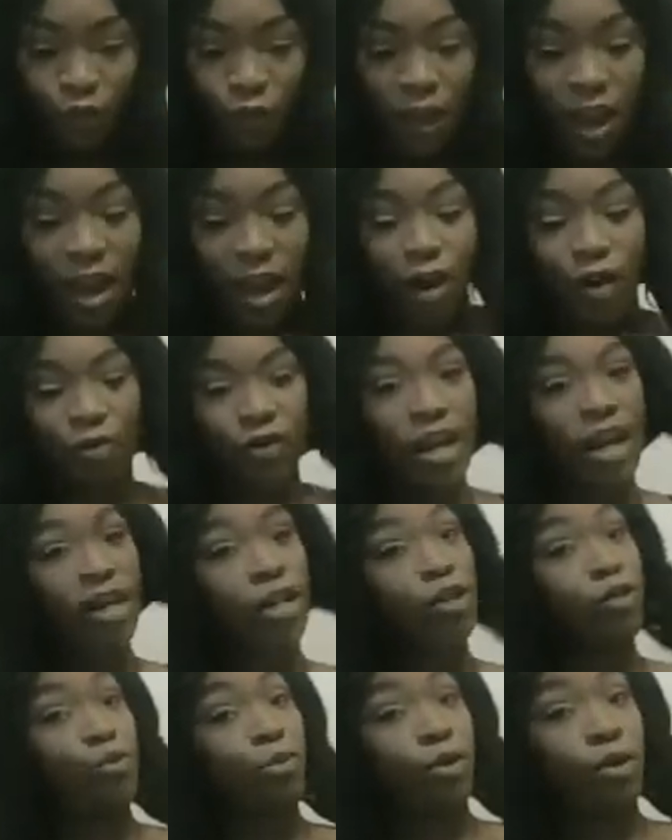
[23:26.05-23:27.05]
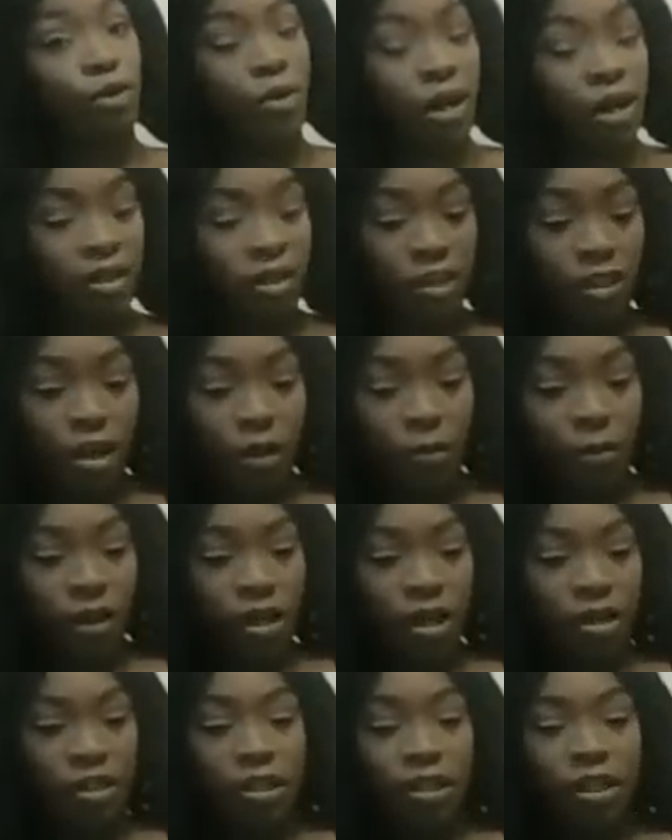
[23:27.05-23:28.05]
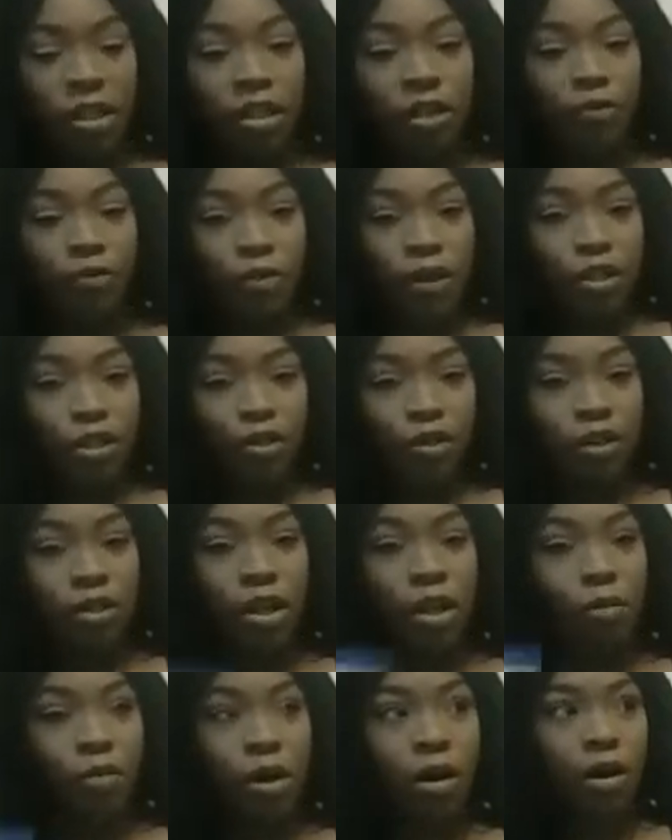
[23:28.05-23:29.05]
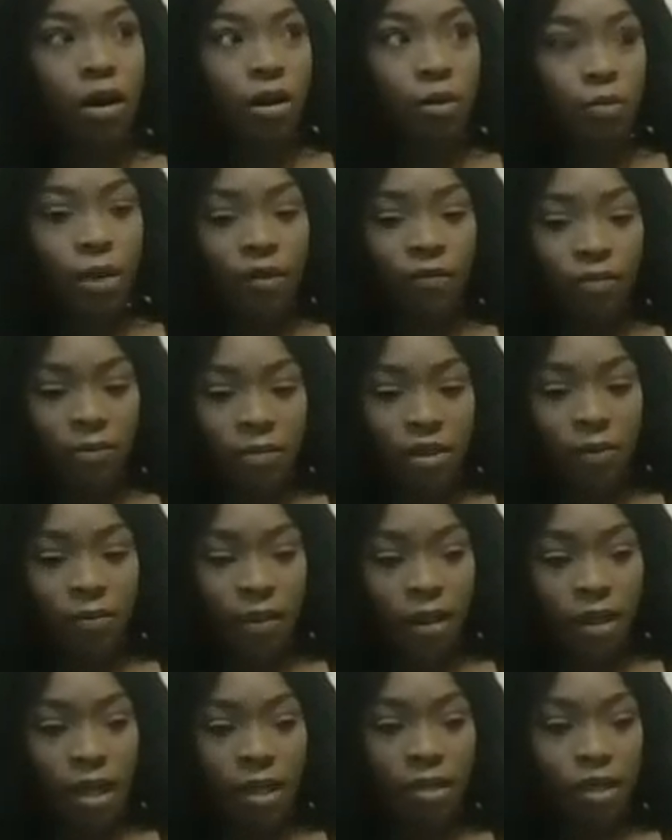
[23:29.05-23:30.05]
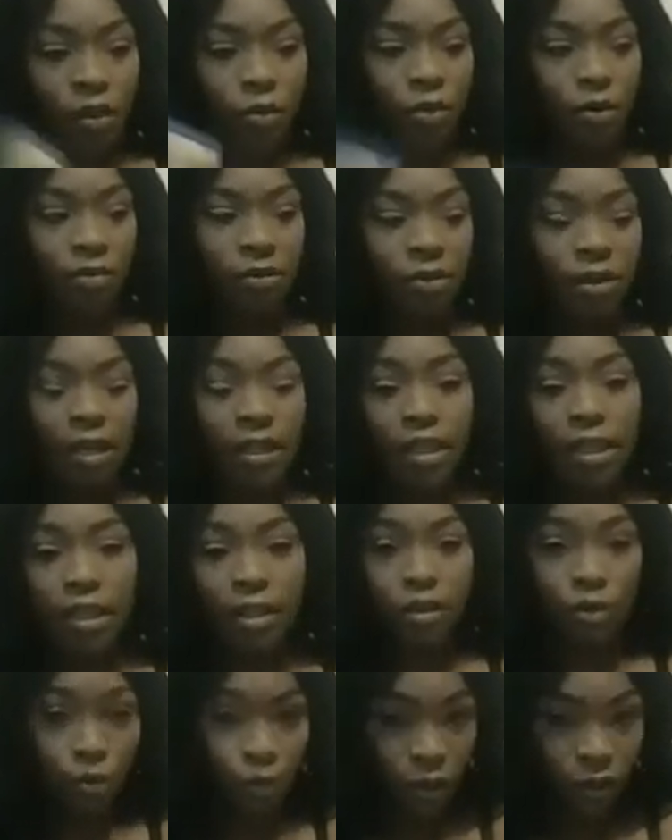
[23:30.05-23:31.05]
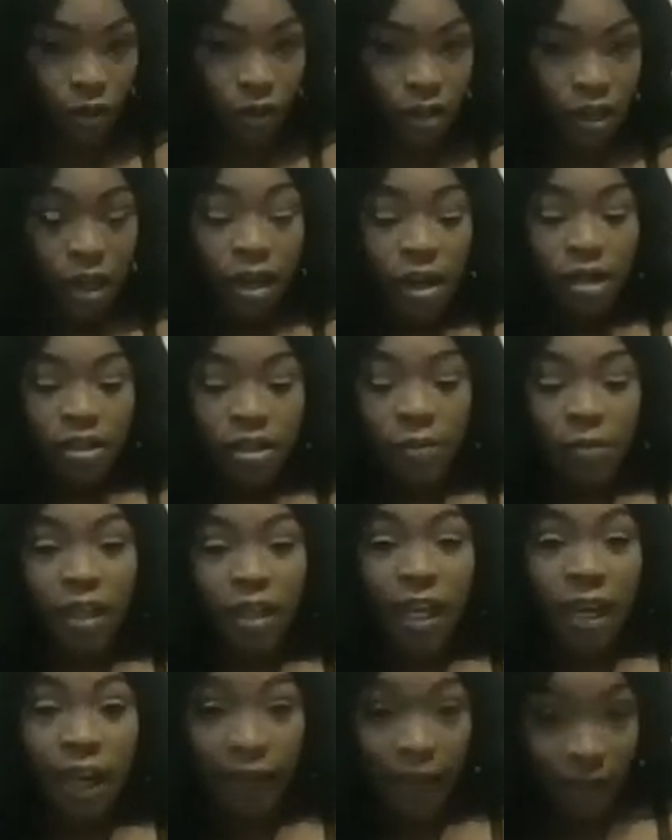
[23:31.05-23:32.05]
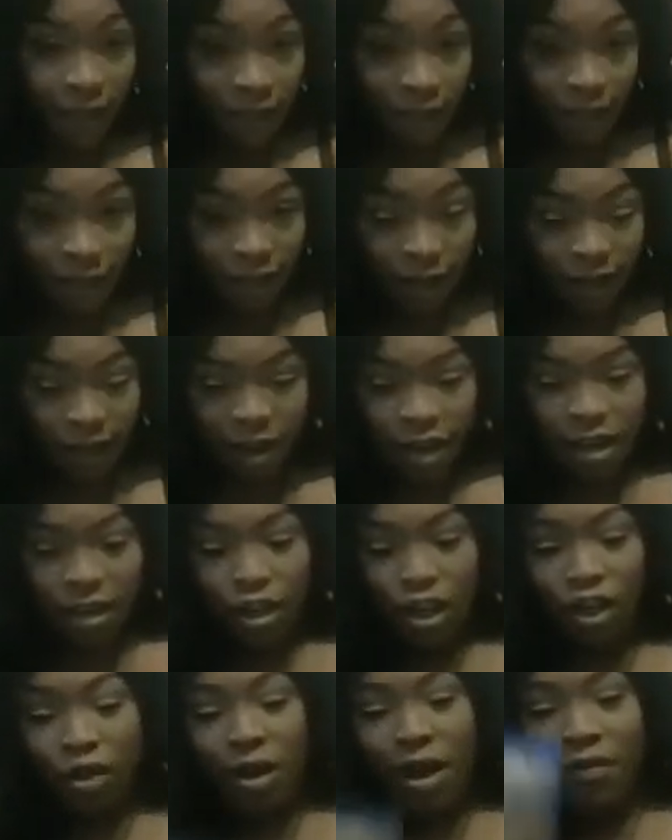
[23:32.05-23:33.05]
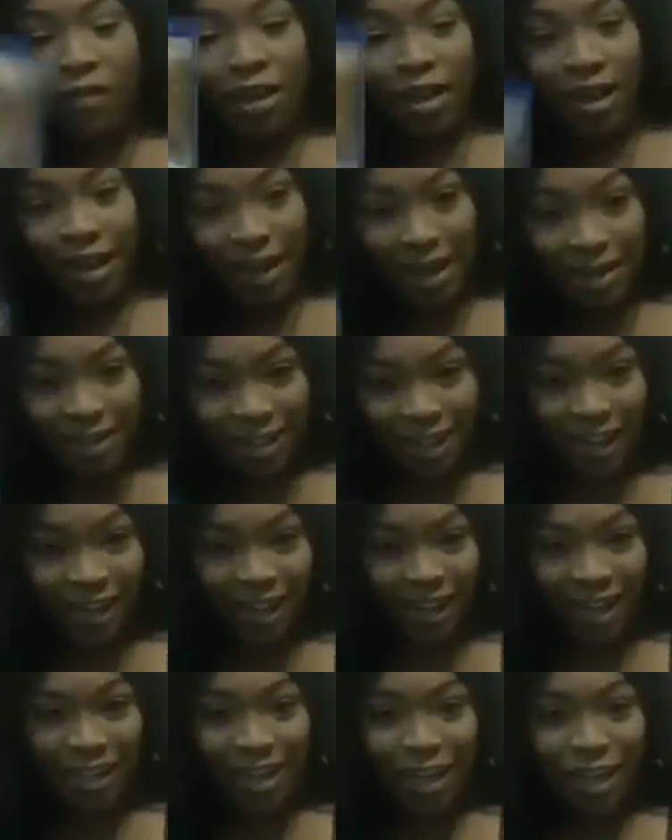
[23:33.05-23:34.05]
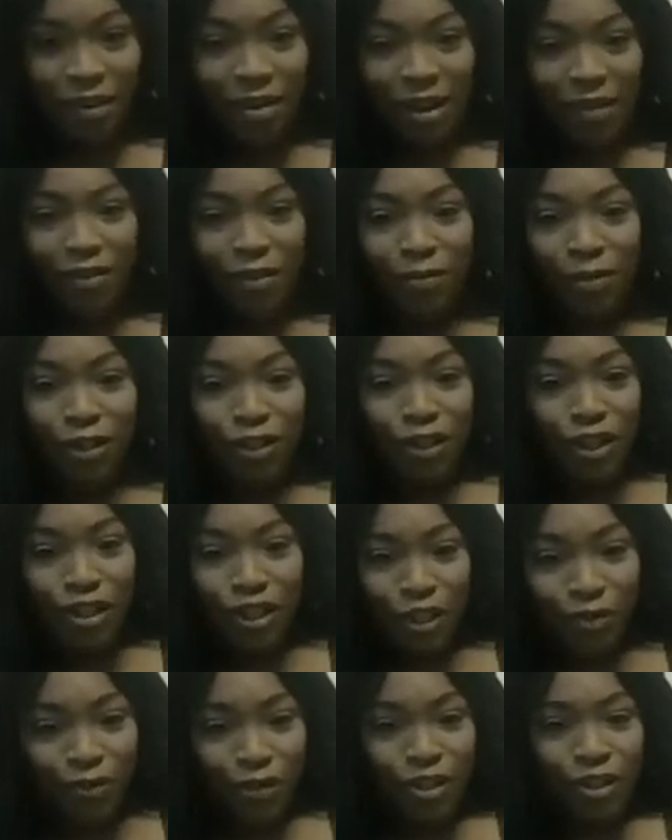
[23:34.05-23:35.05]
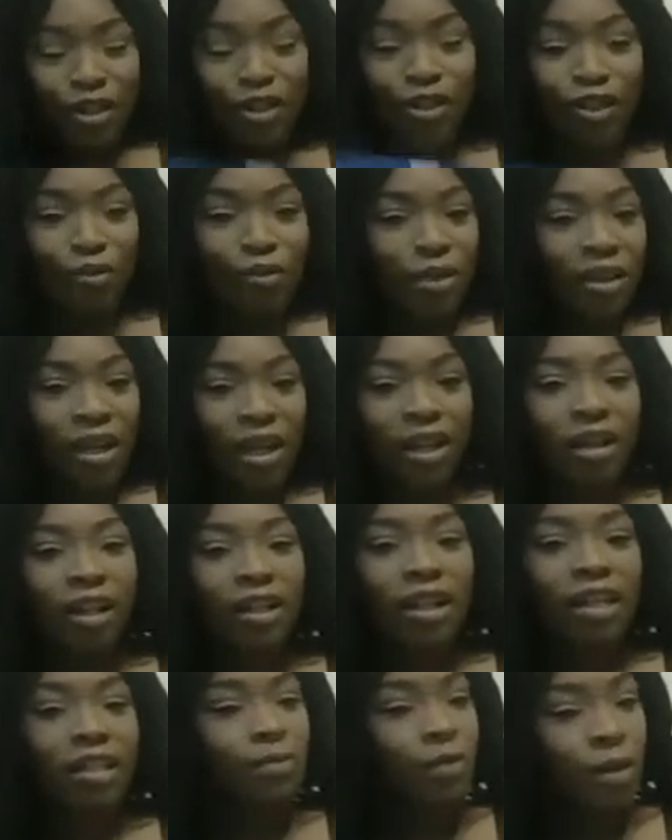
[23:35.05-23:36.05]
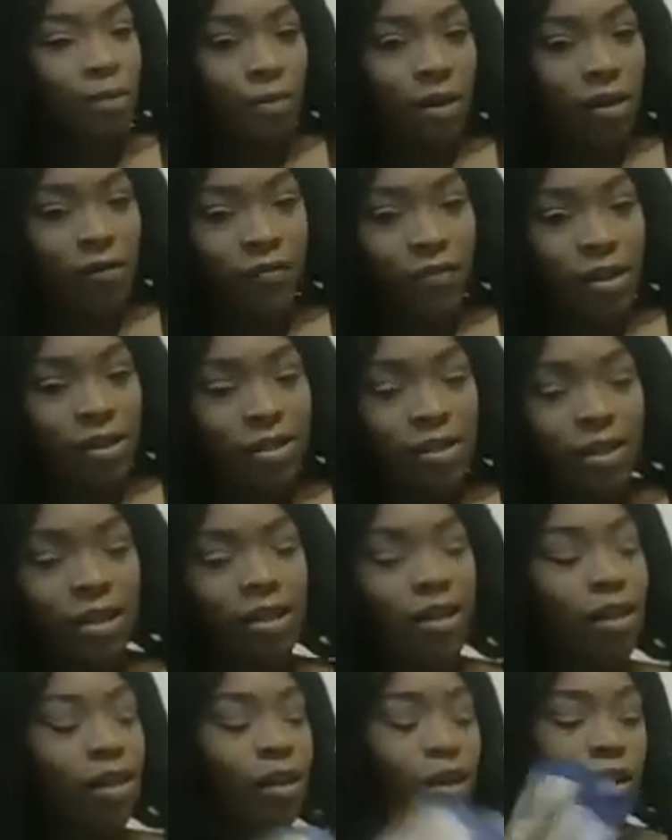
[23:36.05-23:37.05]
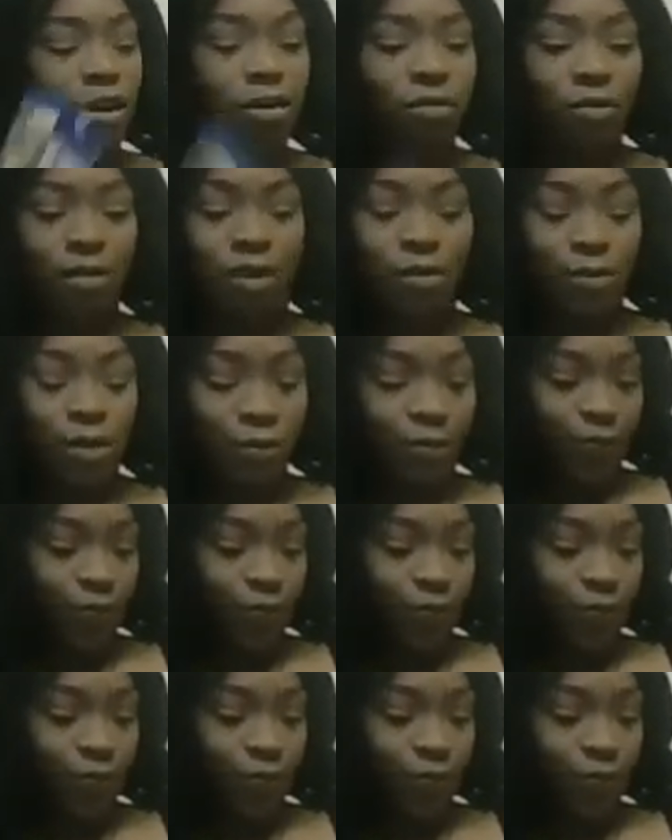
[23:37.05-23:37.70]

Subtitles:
Wow, that is real crazy, though, because the 10 of Winter is like walking away from something. That's the equivalent of like in the Swords. Something ending. So you have an ending, and then you have the Magician, which is a new beginning that's being manifested. Y'all, come on.